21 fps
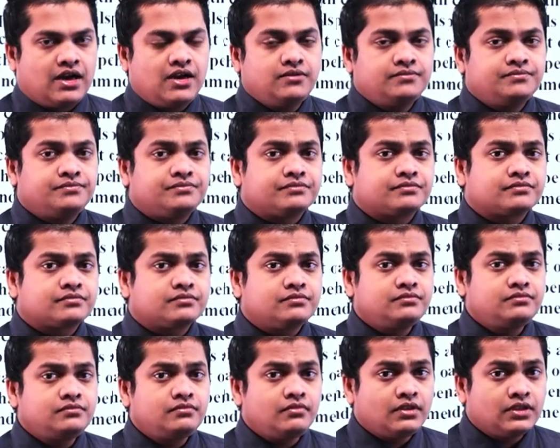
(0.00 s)
are
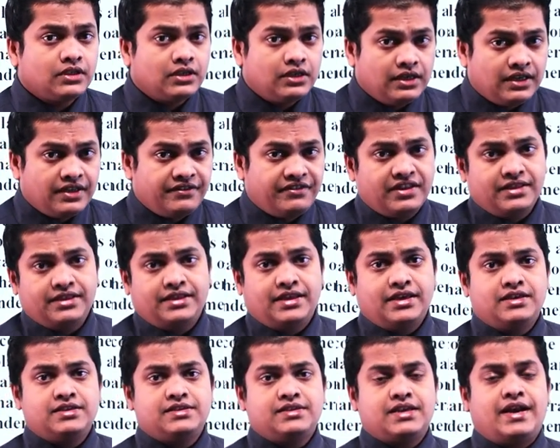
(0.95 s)
living
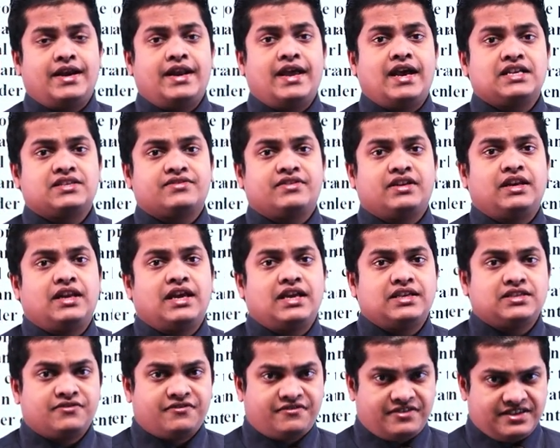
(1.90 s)
things and as well
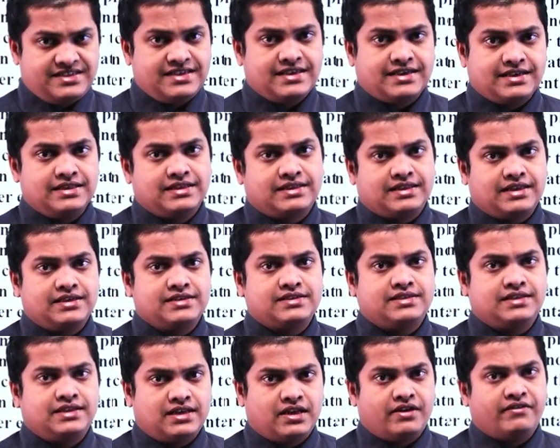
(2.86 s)
as physical
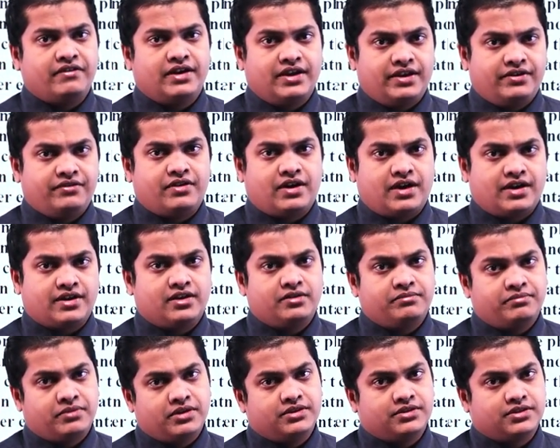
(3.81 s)
things in our
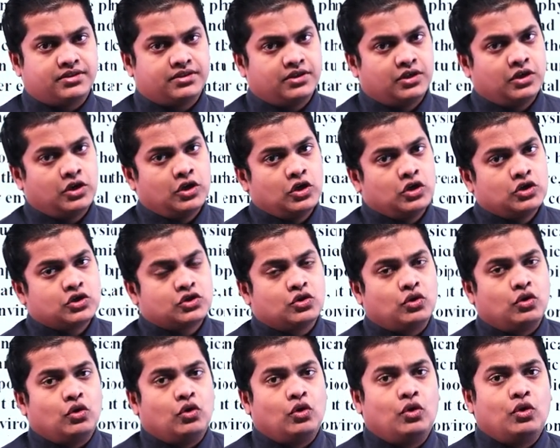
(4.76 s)
environment.
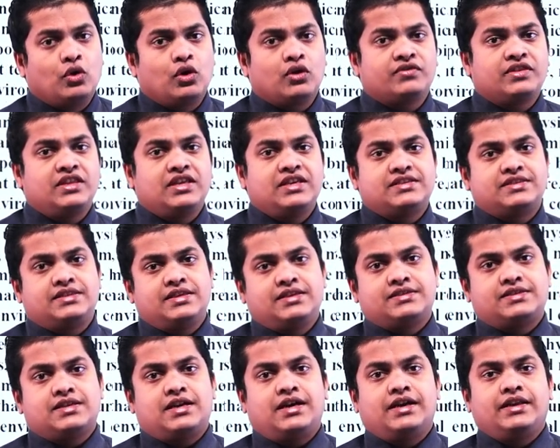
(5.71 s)
So all of these
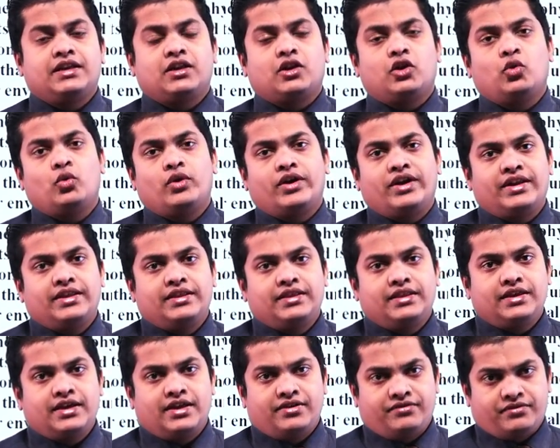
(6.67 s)
things are included in
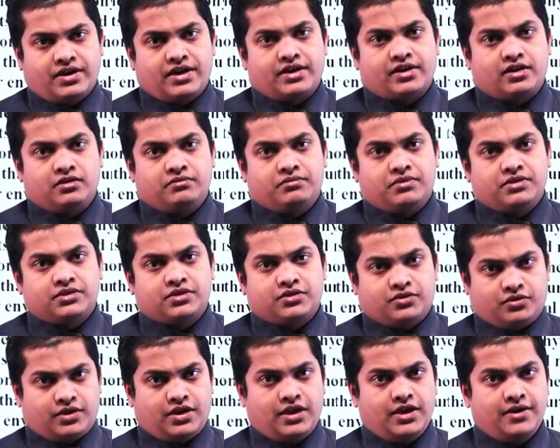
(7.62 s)
the environment.
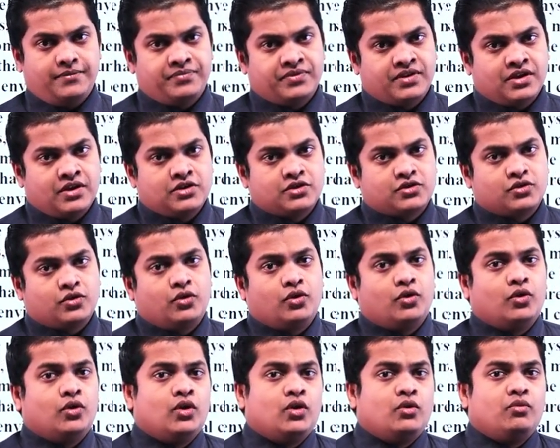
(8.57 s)
Okay,
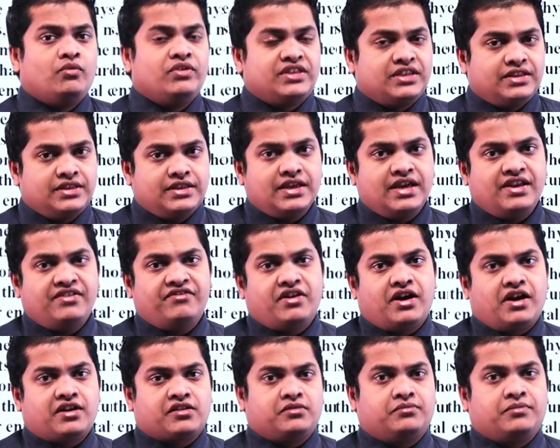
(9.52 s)
so within the
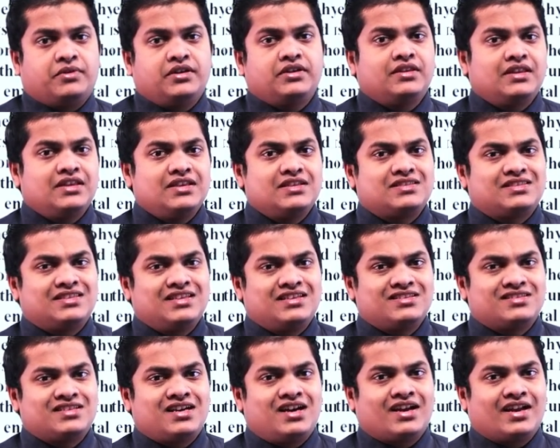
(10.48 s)
environment, these
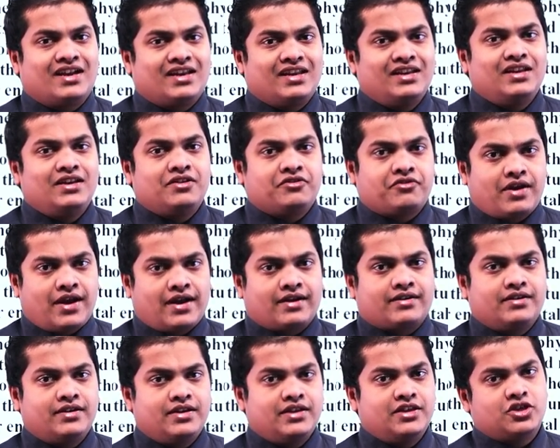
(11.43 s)
things are getting
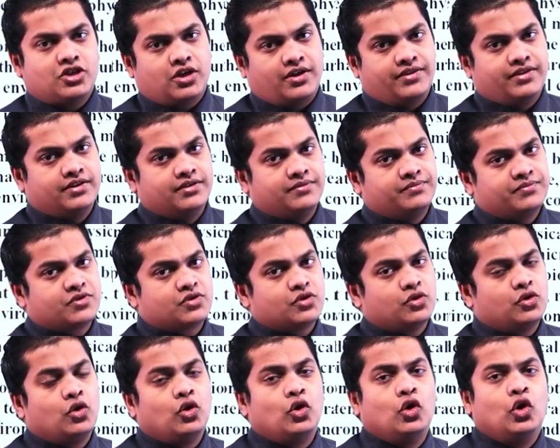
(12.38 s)
interacted each other.
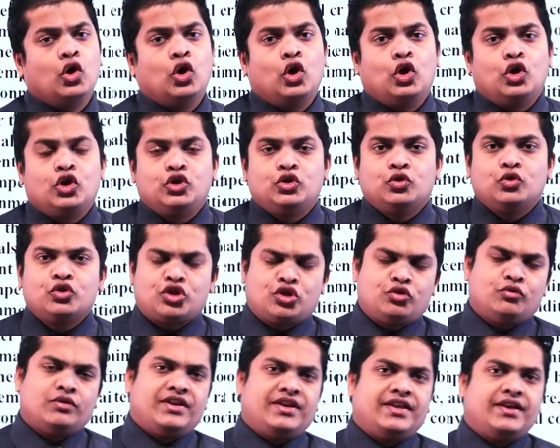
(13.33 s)
So
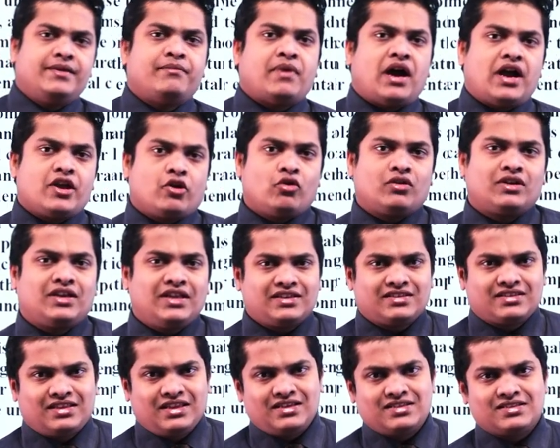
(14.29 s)
usually
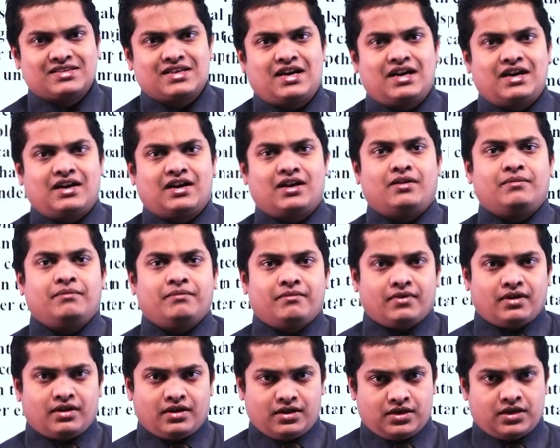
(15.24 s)
biotic things are
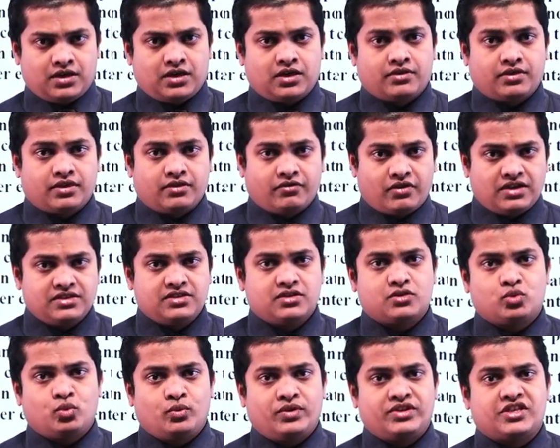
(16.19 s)
the
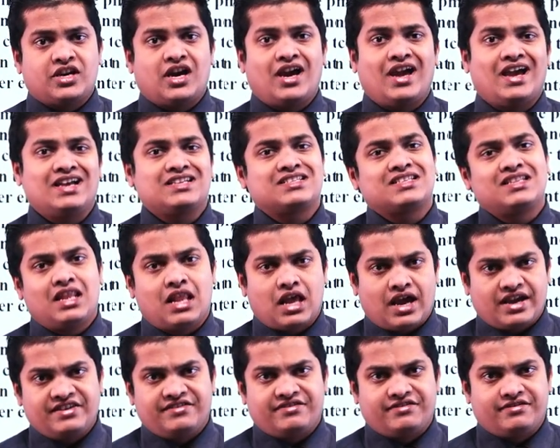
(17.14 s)
ones which has
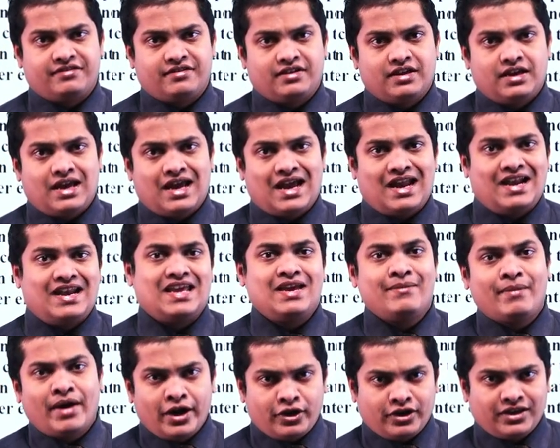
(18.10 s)
life, and
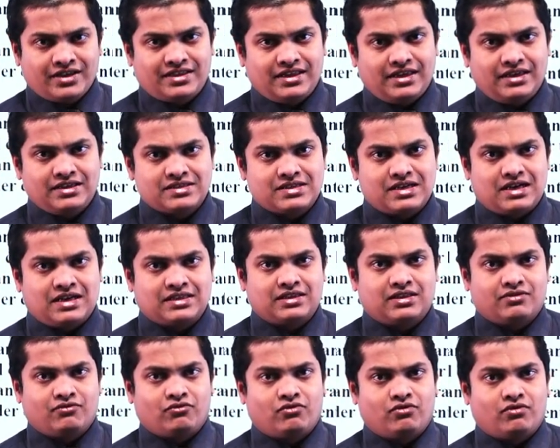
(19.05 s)
abiotic things are
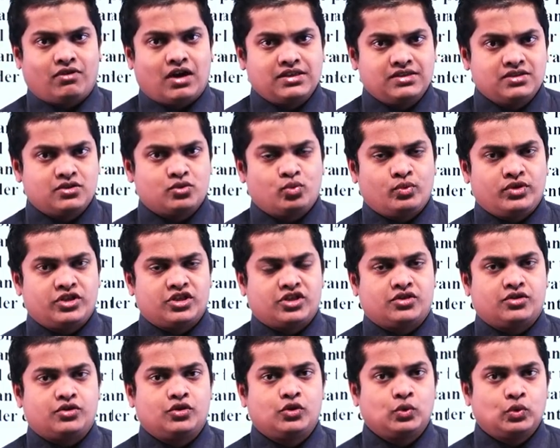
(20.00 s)
the ones
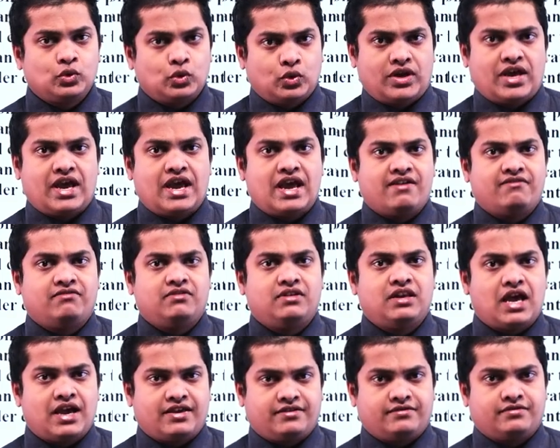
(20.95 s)
which do not have
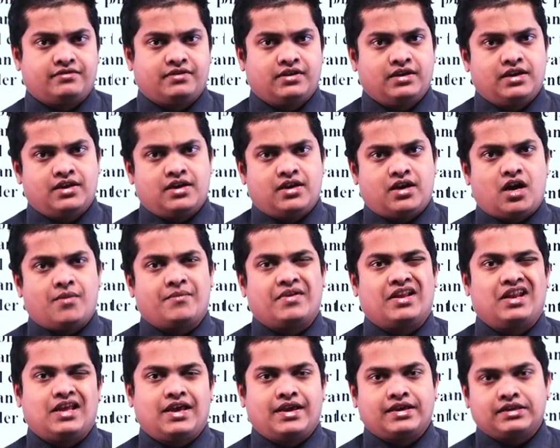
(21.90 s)
life. I
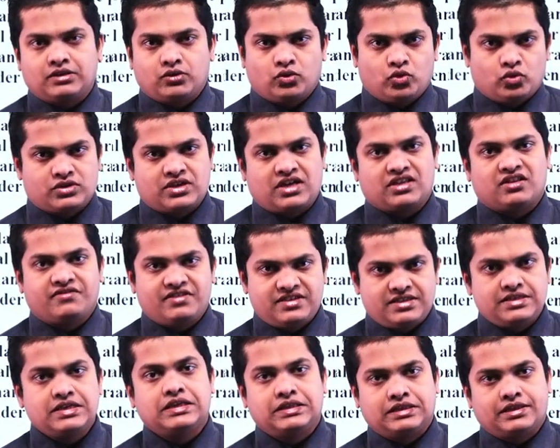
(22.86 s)
mean, like, those are the
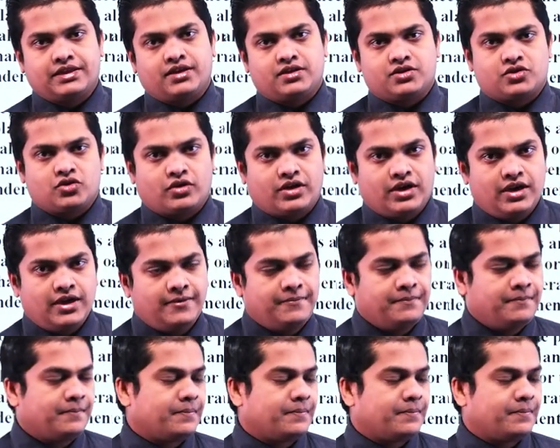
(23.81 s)
physical things. Okay,